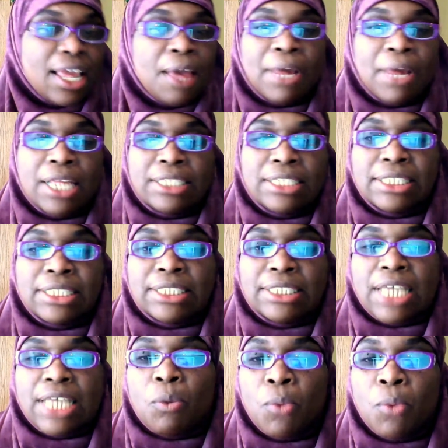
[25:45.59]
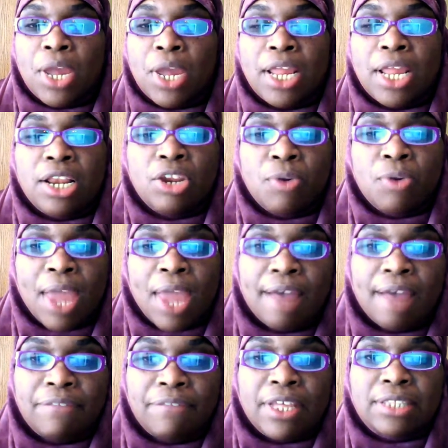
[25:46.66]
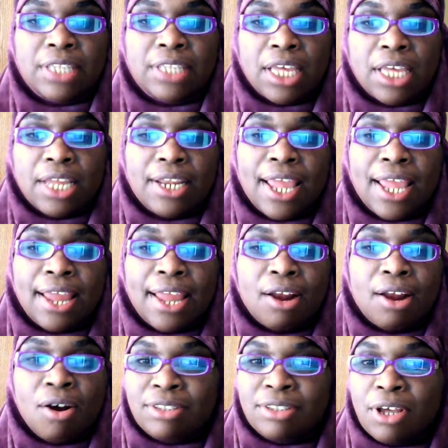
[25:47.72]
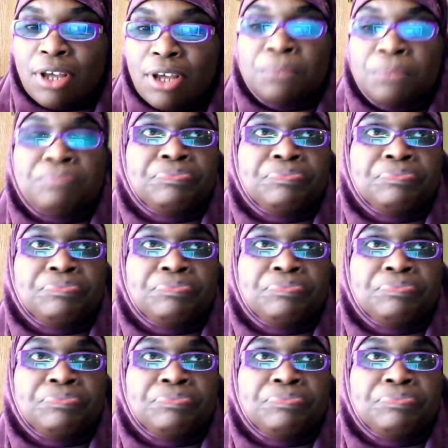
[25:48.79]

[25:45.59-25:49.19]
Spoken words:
But it's just like when you have this, and also